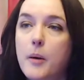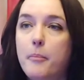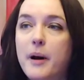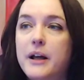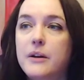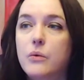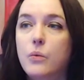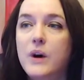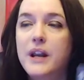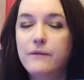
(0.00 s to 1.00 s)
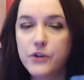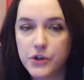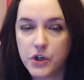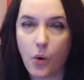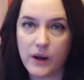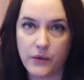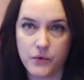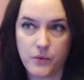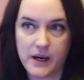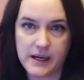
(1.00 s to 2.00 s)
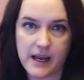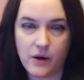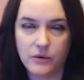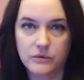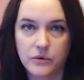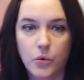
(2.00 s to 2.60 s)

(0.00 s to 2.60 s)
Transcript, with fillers: but whatever you're going through right now,